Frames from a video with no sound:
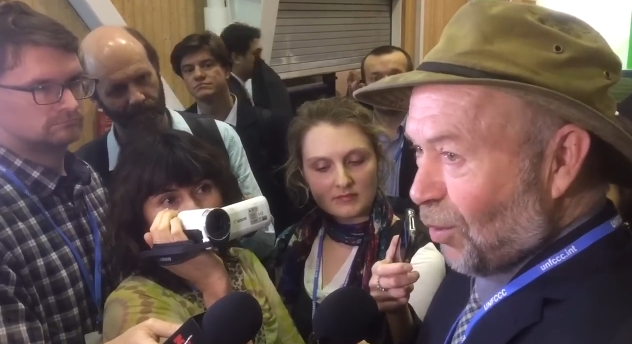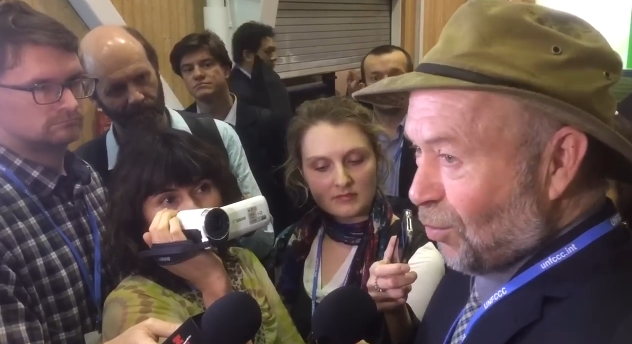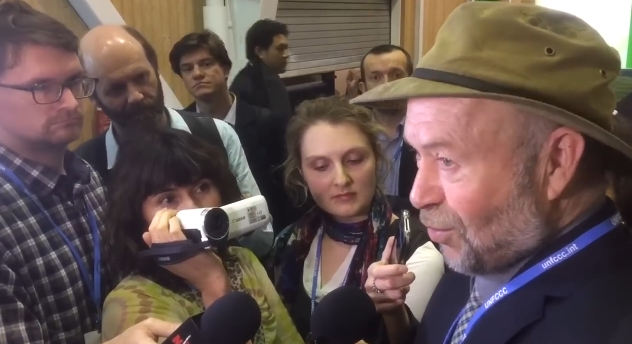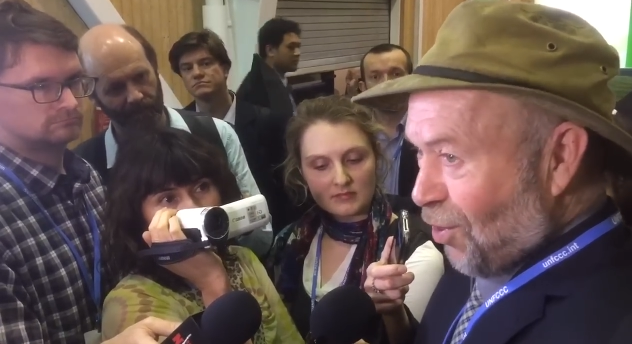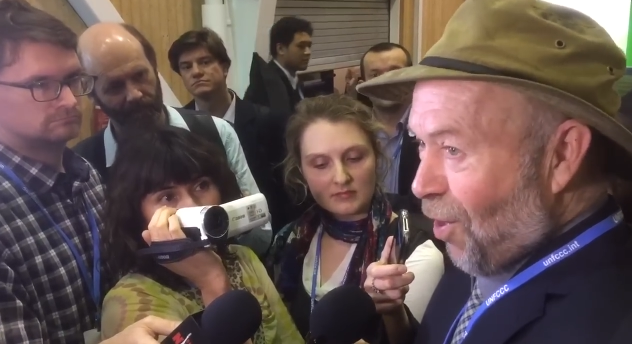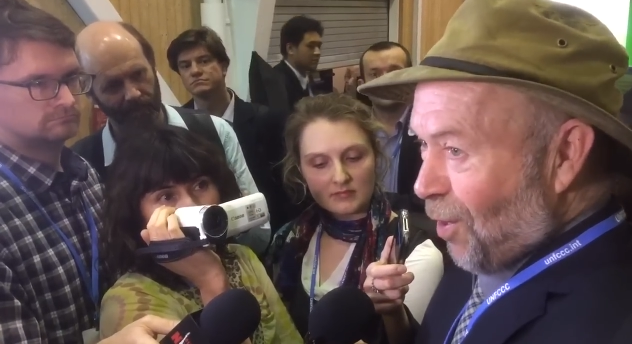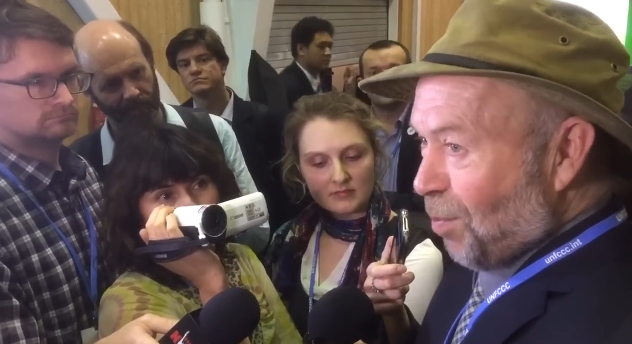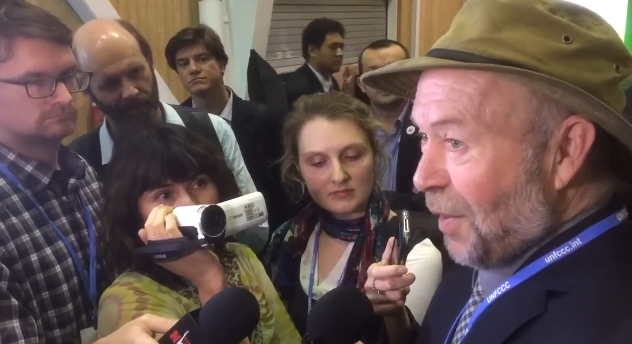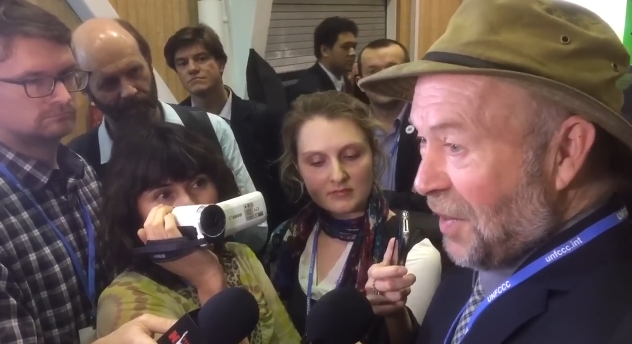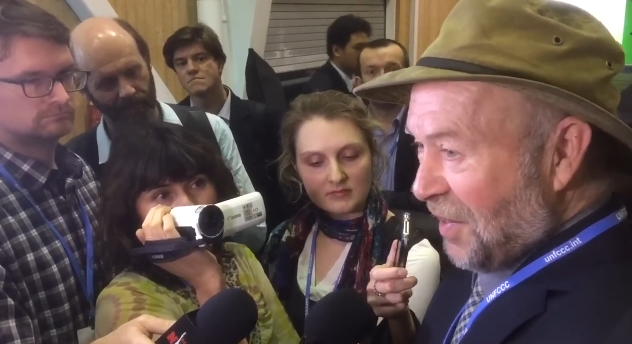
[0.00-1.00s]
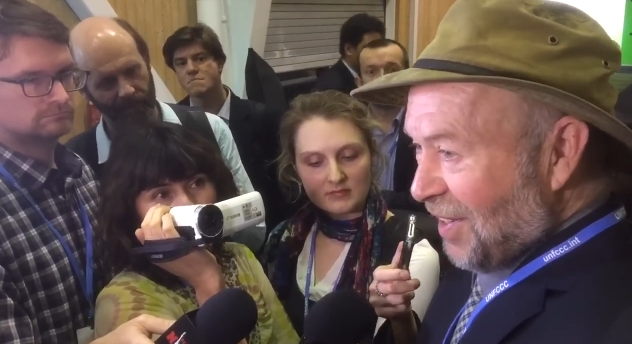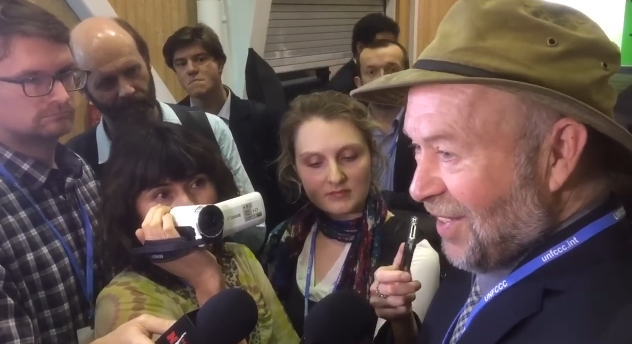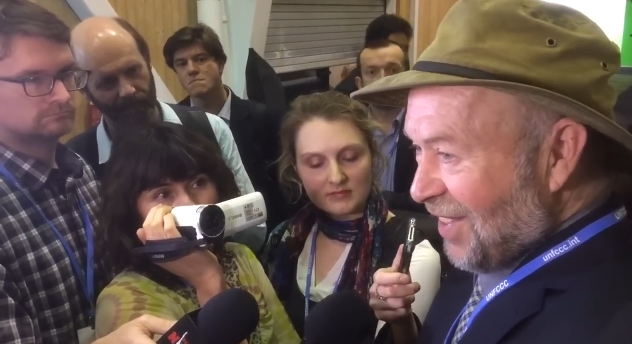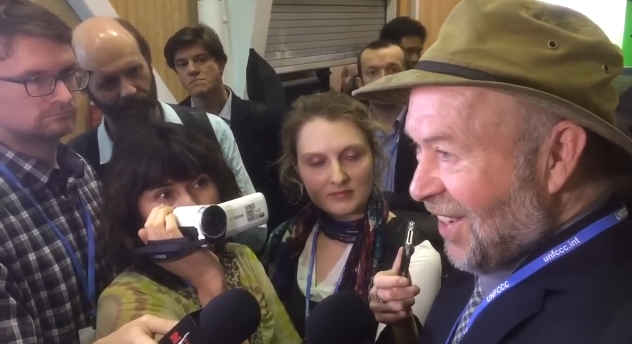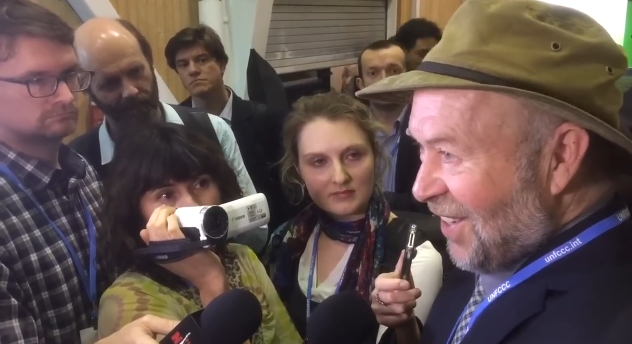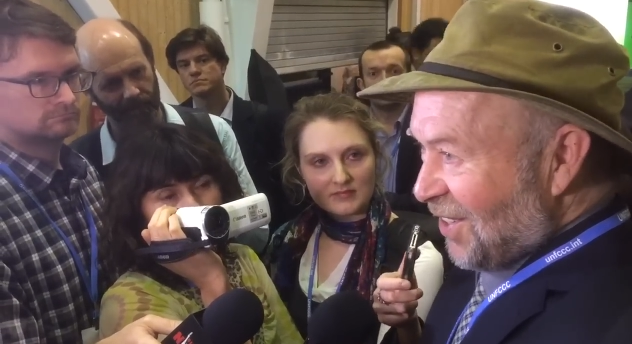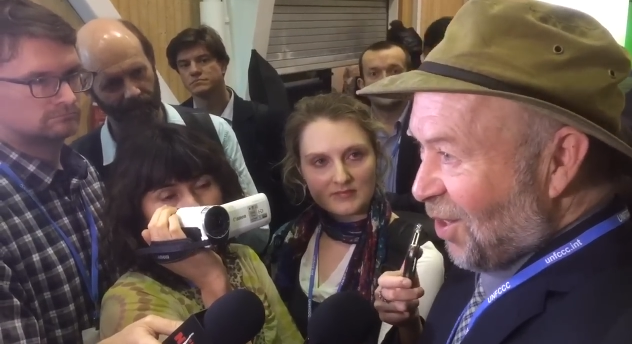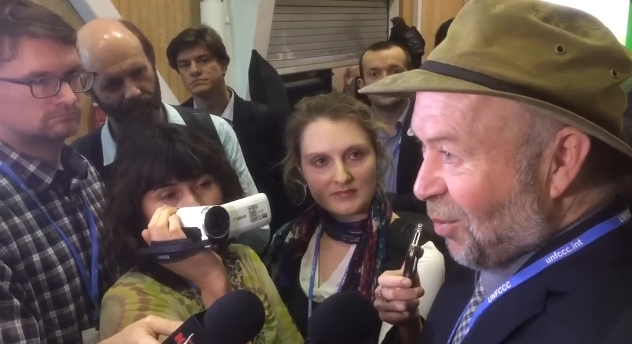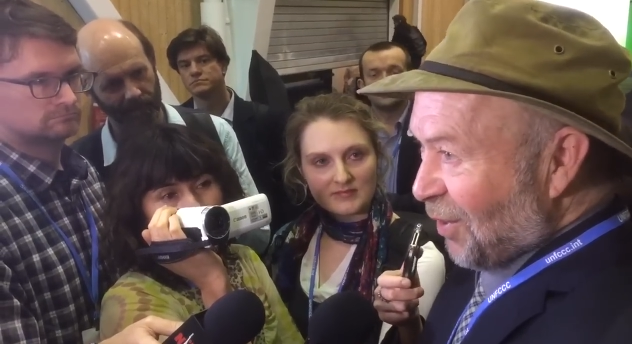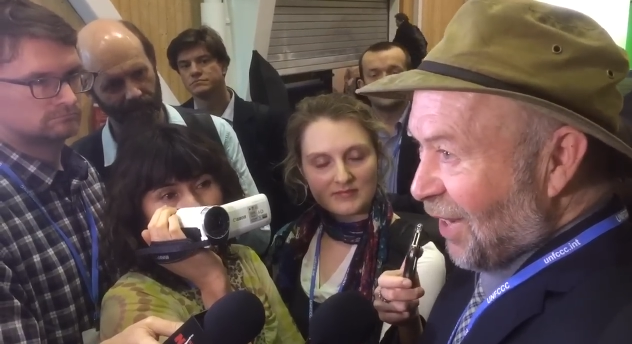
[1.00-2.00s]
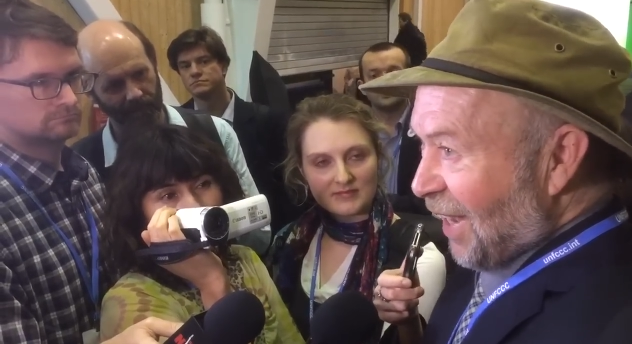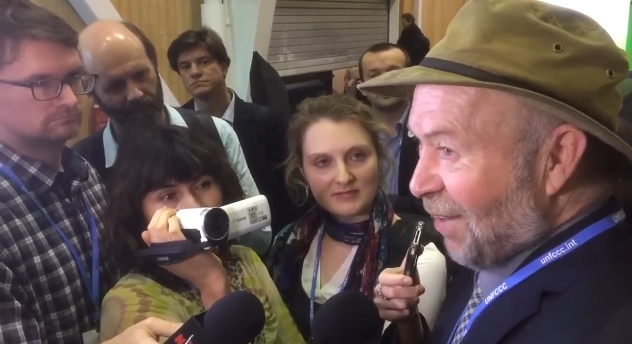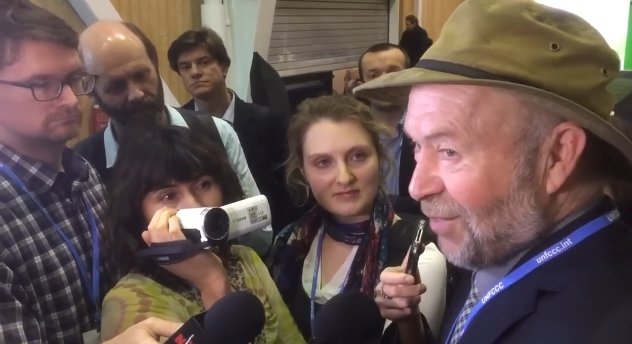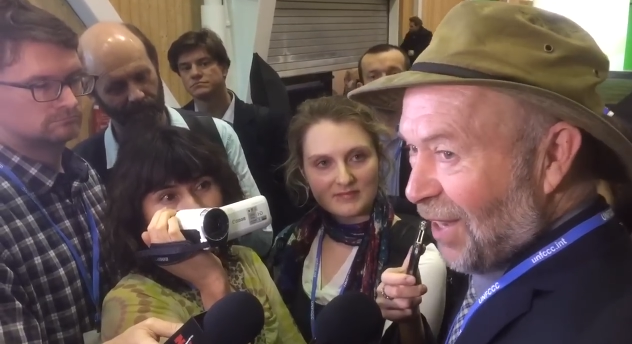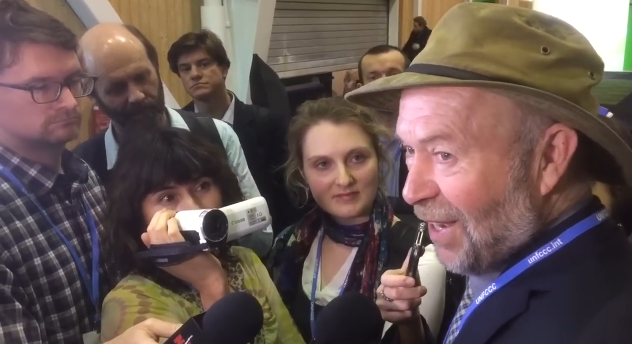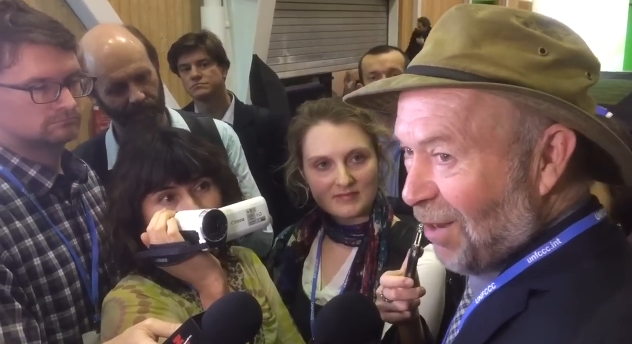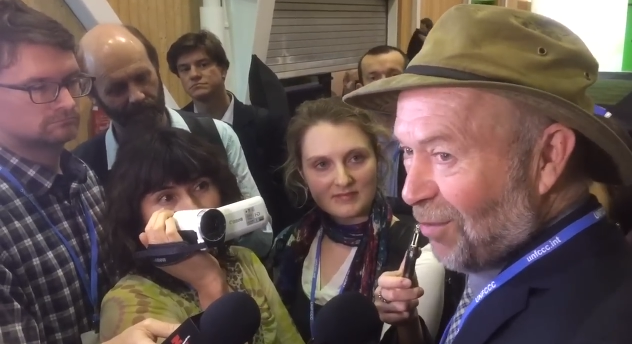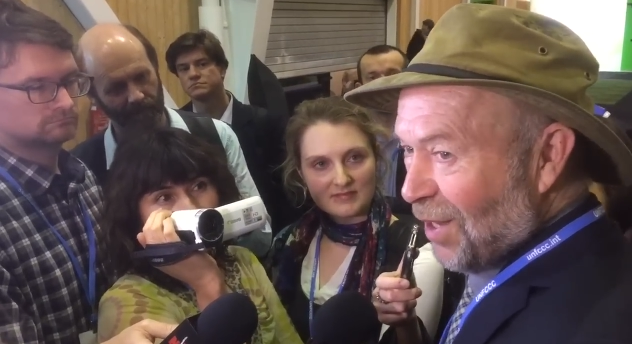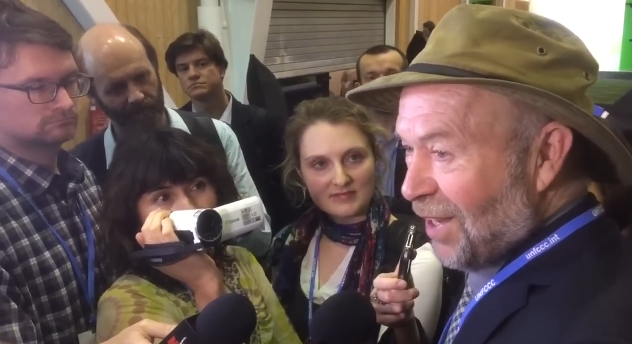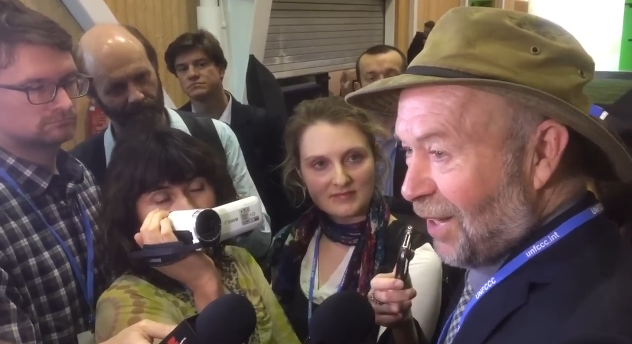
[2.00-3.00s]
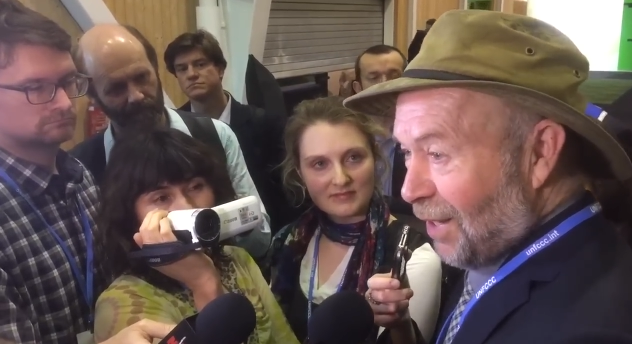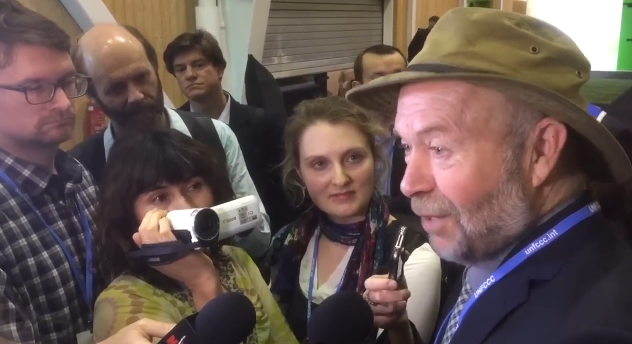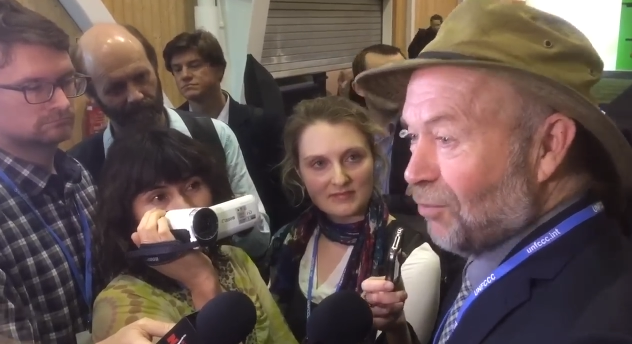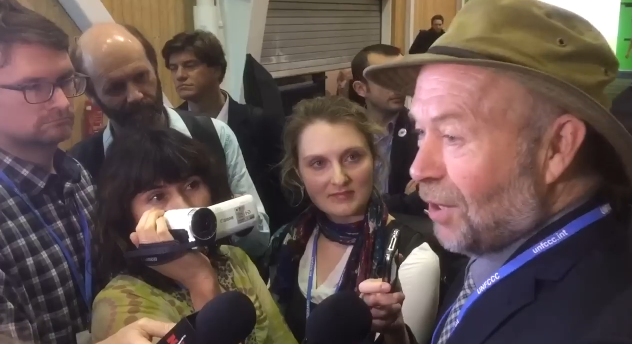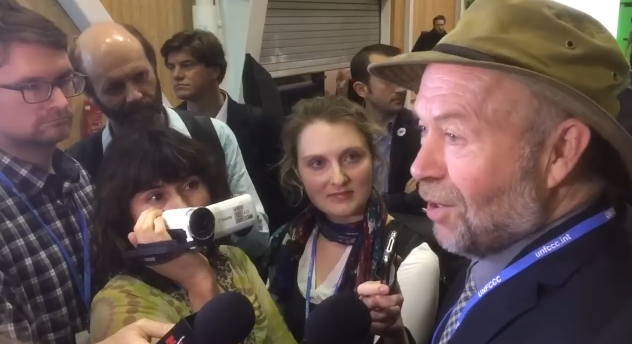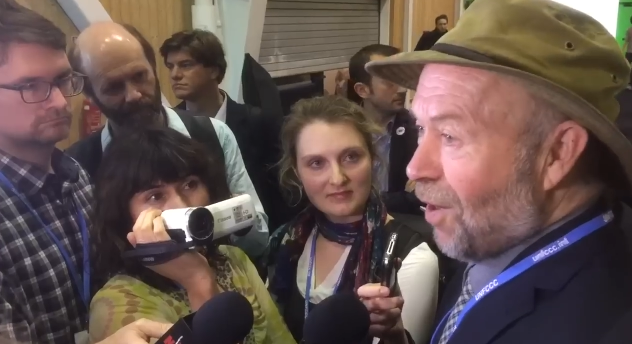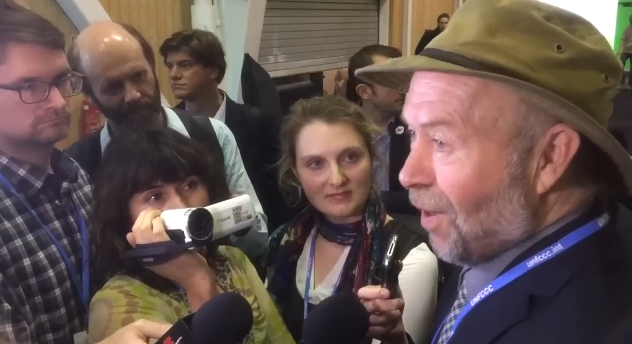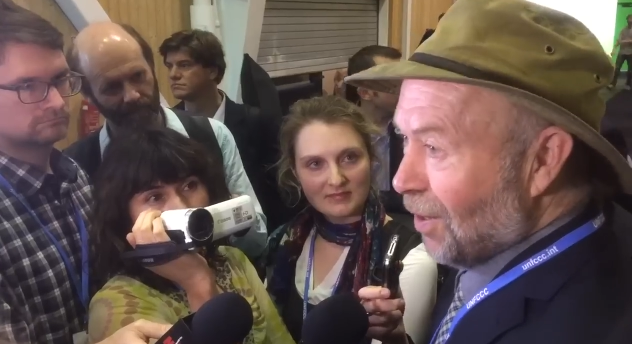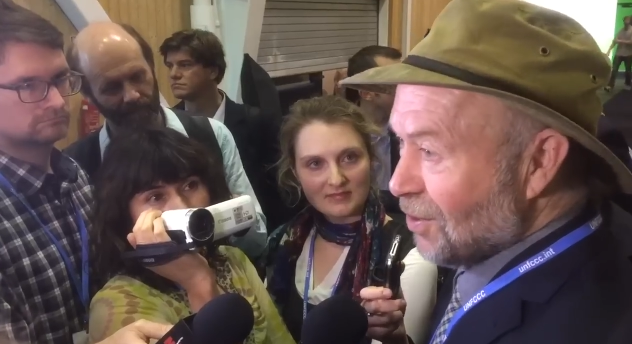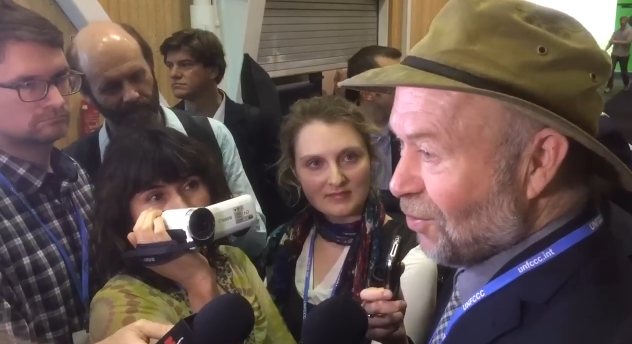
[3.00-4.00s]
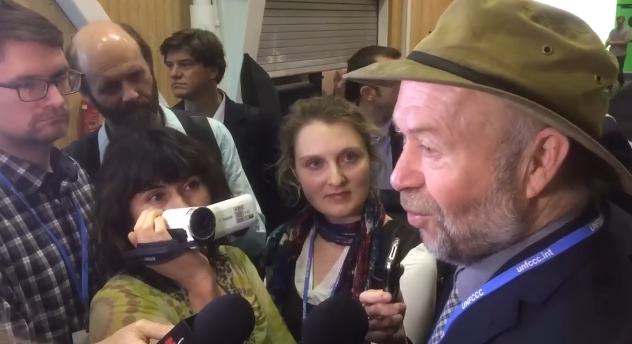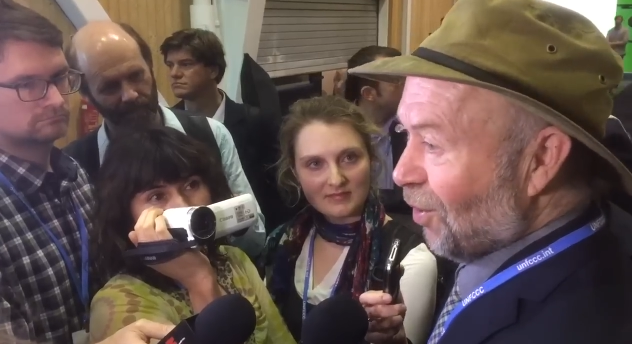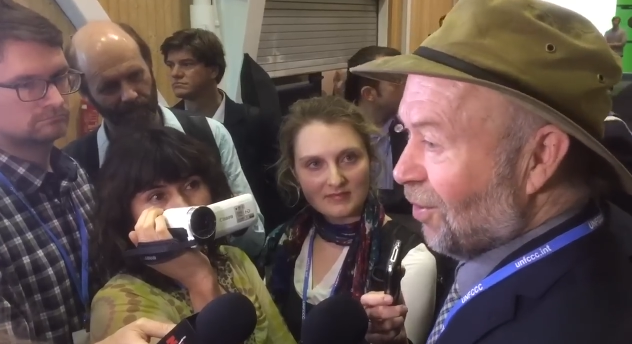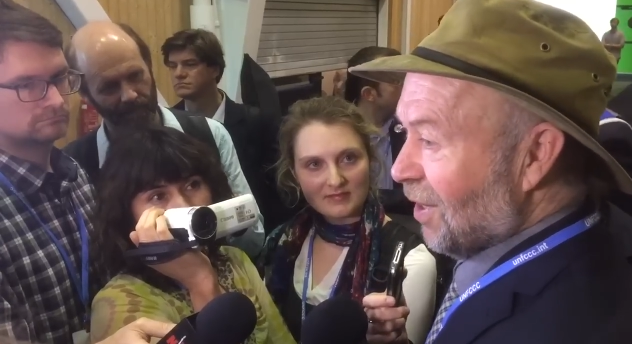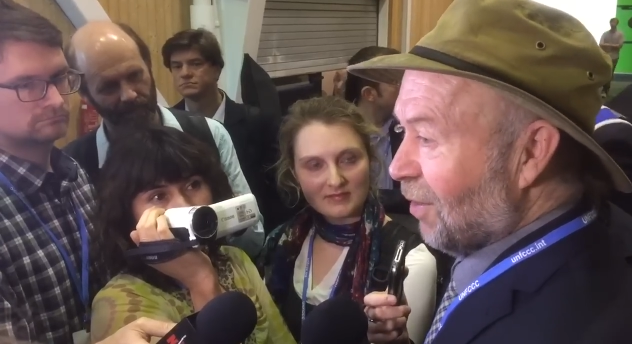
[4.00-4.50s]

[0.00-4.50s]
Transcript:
Speaker 1: produce carbon. You know, we're going to have to have electric cars or,